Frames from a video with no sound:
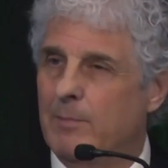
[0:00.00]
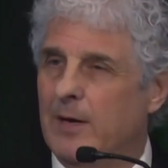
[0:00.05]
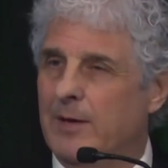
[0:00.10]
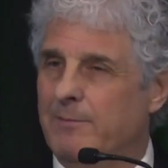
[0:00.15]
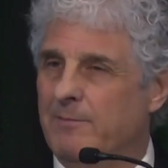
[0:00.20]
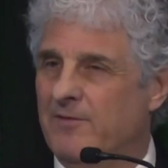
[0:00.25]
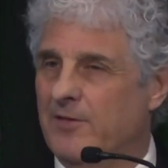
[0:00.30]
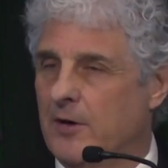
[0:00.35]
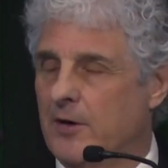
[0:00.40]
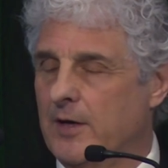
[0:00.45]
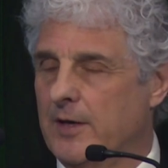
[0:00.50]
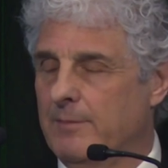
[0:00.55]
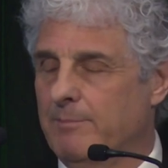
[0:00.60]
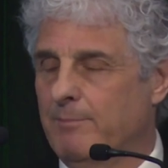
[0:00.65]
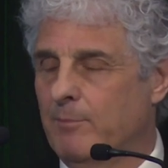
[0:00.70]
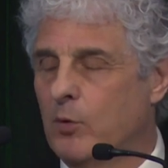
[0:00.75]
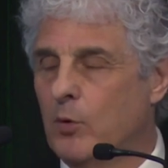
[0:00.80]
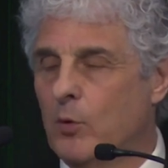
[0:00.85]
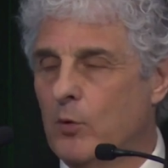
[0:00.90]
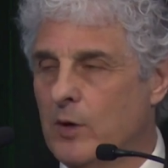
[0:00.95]
but very
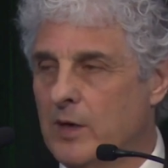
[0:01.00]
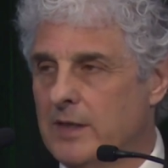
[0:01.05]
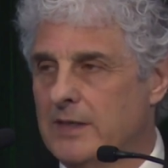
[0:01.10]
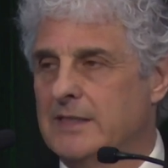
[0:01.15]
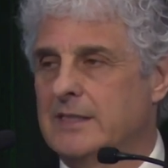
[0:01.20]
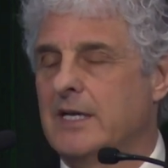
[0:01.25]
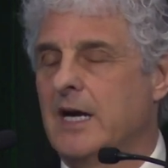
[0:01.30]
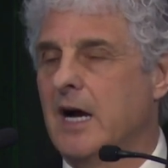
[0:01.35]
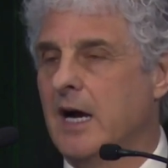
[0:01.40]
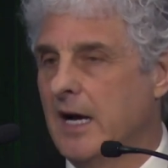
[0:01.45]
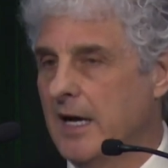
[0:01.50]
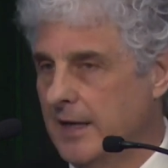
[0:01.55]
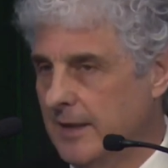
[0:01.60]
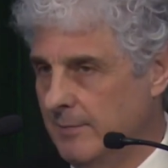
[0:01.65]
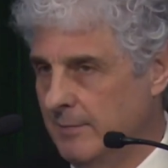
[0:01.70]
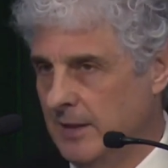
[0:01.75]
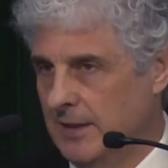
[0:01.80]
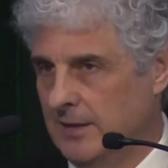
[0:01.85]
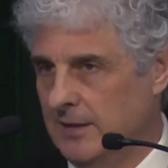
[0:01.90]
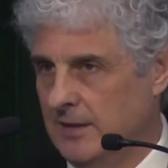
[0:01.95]
poor
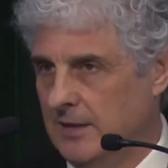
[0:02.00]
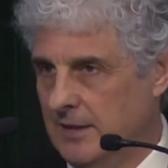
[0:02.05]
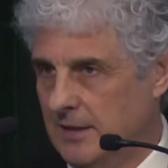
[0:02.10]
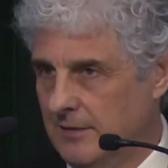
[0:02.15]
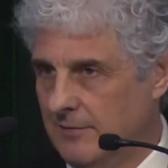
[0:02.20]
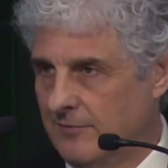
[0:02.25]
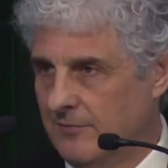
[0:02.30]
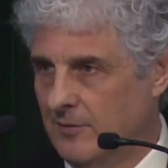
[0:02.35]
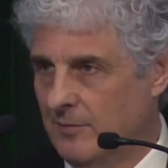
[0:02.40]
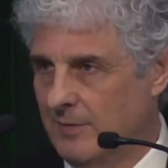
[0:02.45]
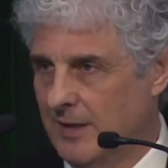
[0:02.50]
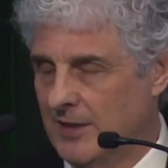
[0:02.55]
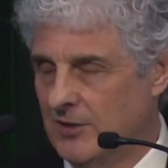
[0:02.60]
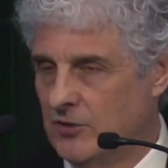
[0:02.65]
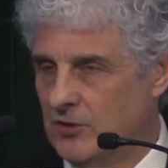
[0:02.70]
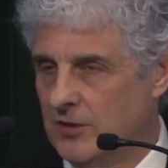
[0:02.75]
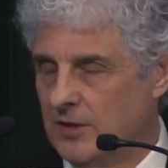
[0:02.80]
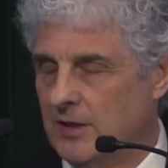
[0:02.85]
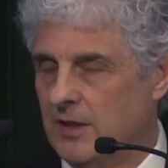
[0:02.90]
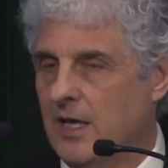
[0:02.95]
timing
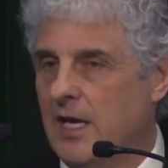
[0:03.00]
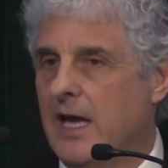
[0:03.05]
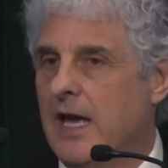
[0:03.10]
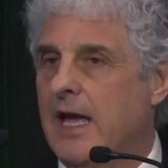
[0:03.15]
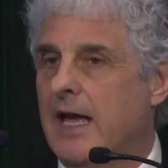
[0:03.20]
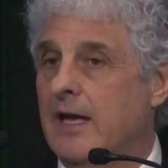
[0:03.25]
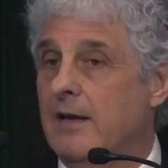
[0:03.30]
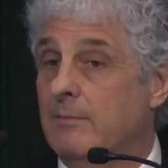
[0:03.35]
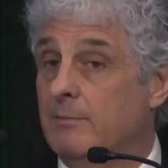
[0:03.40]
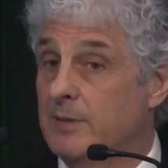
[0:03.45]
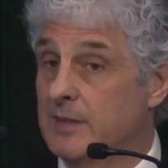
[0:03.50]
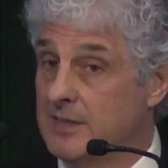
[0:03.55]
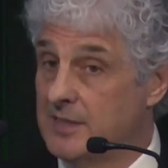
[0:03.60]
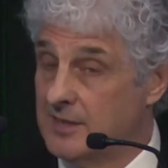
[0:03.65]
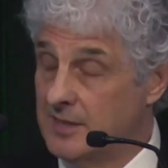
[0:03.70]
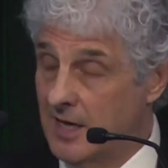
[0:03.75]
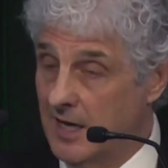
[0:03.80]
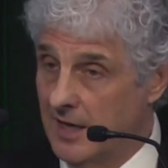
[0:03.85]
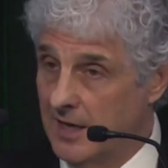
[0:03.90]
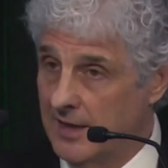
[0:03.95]
information. And
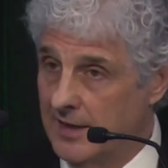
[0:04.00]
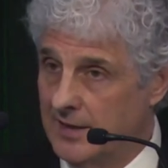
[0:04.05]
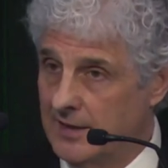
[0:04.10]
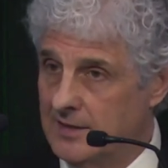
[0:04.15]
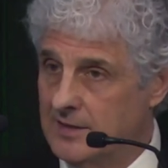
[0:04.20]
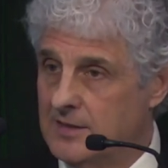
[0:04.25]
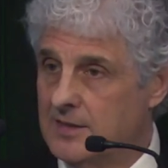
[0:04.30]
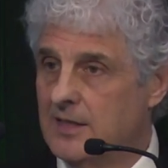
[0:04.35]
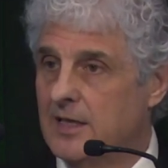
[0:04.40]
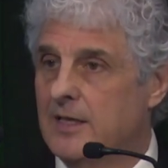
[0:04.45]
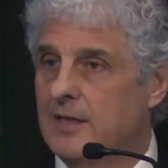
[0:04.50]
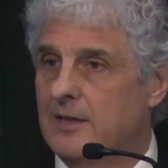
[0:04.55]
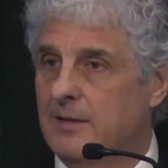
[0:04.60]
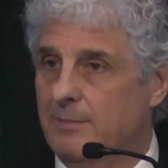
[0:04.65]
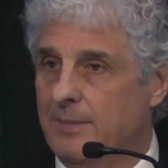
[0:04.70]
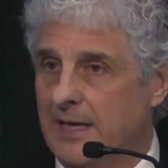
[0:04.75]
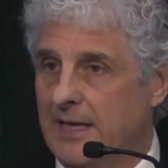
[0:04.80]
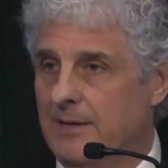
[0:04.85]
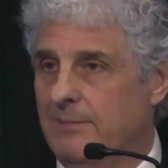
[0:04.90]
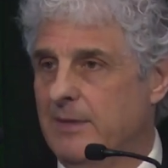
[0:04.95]
besides,
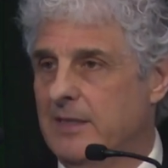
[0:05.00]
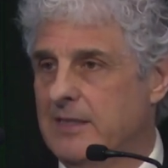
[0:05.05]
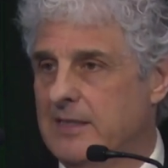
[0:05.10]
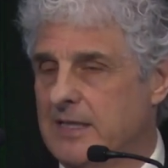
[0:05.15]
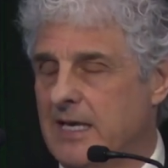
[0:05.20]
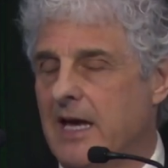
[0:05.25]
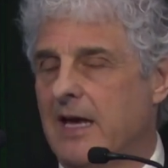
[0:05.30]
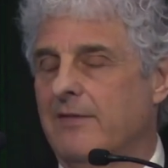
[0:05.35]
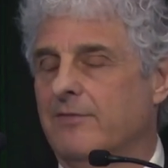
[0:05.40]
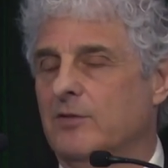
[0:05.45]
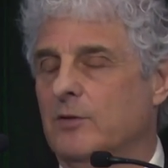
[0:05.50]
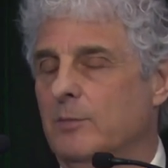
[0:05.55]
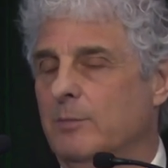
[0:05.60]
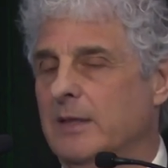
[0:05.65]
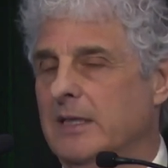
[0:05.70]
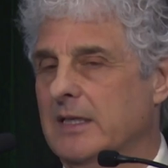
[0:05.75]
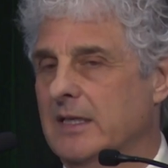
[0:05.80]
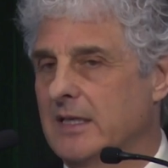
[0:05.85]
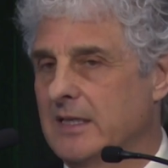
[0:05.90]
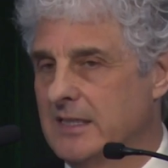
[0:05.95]
the babies have to
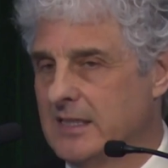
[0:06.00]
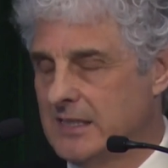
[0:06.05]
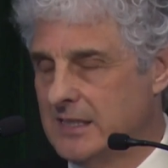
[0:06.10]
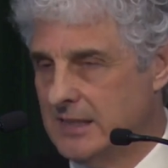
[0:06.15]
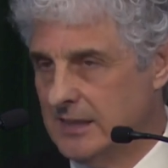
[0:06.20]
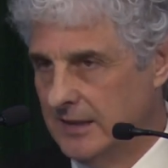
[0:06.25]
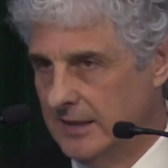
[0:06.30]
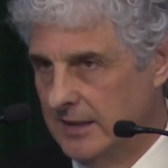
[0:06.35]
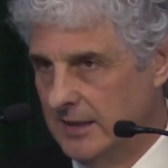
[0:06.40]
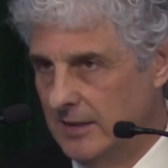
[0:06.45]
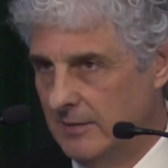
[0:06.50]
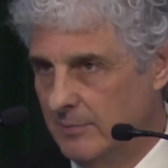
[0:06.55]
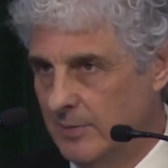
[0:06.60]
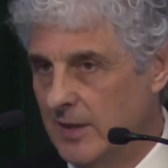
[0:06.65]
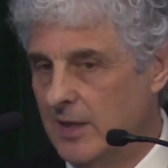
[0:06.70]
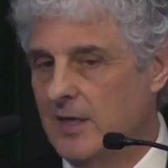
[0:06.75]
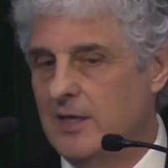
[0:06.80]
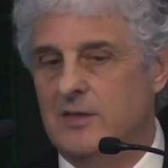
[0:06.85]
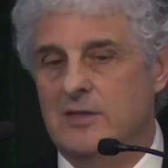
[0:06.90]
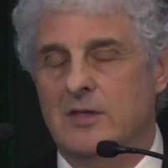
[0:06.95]
be asleep,
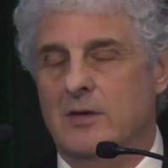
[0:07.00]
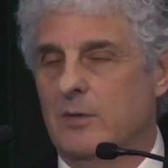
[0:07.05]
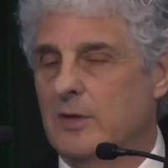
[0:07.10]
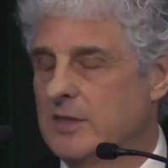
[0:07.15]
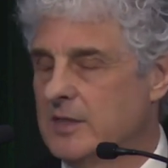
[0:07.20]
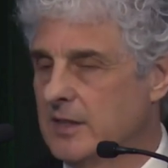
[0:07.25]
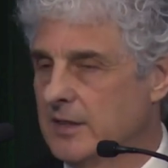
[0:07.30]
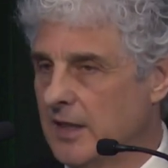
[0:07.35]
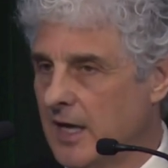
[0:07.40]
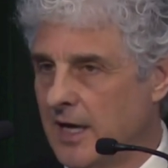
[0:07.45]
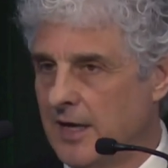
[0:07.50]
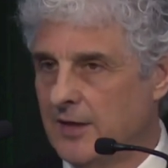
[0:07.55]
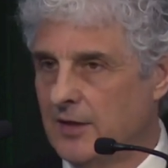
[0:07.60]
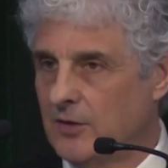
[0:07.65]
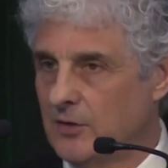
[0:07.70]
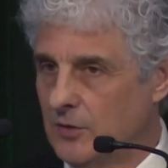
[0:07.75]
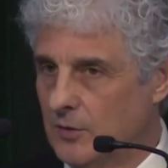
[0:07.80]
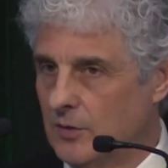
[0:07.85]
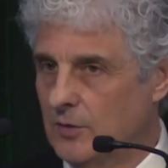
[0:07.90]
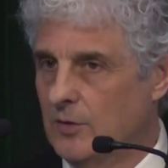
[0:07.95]
so it's not a
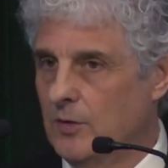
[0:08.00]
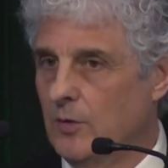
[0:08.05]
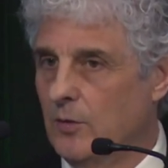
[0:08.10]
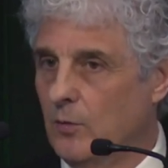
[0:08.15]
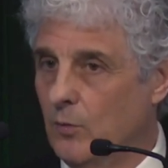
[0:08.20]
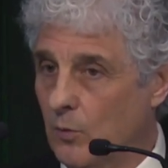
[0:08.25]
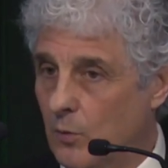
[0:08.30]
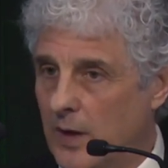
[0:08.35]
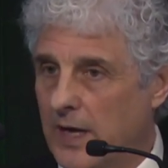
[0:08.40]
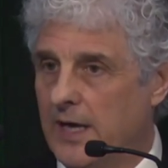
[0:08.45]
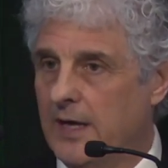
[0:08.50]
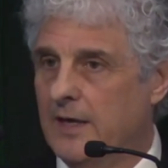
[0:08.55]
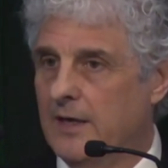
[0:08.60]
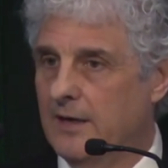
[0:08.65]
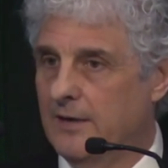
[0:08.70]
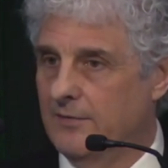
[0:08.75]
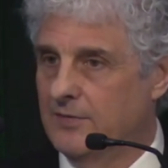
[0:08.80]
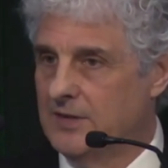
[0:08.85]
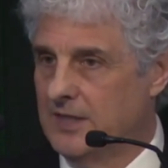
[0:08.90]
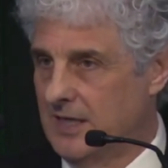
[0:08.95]
good
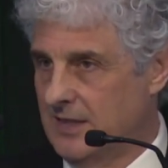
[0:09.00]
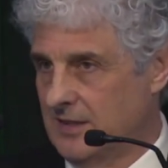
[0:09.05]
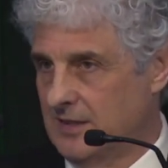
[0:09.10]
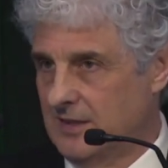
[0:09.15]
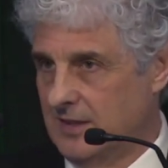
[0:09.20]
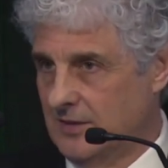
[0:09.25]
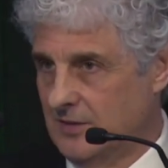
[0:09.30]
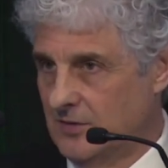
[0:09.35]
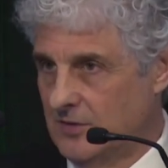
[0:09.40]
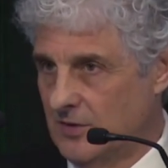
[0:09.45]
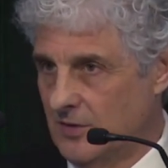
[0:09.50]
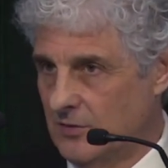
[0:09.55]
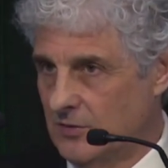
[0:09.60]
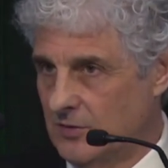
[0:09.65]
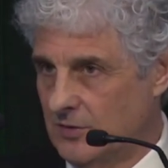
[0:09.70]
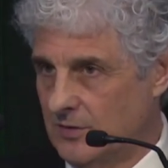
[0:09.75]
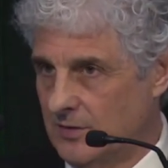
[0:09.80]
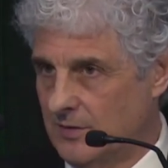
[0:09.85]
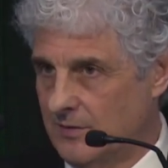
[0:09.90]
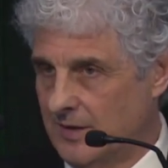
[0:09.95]
way of testing
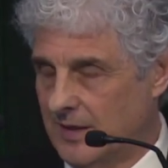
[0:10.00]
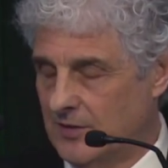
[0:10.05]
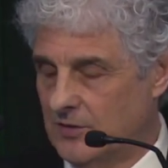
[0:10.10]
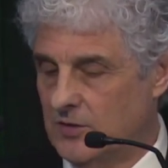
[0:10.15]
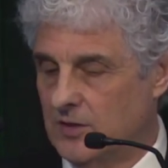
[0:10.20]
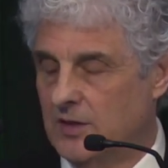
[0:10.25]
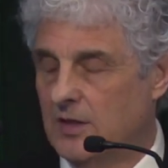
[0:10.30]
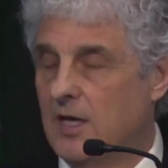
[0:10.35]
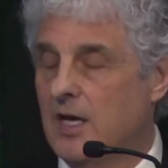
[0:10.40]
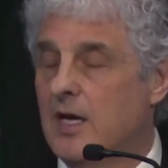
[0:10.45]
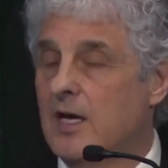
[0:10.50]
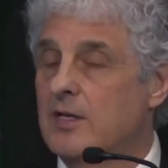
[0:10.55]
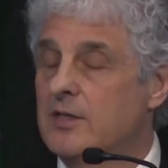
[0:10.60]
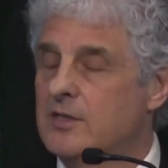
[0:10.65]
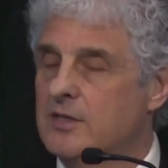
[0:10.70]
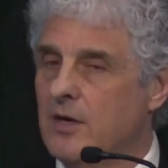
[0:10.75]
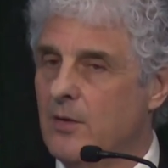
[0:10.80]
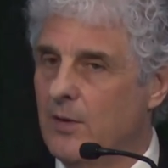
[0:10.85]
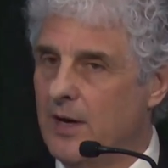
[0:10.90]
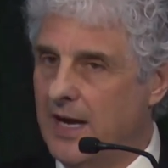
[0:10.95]
social interaction.
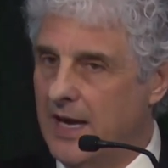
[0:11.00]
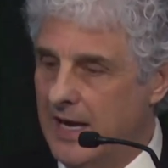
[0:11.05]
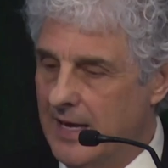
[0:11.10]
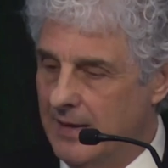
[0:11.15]
So,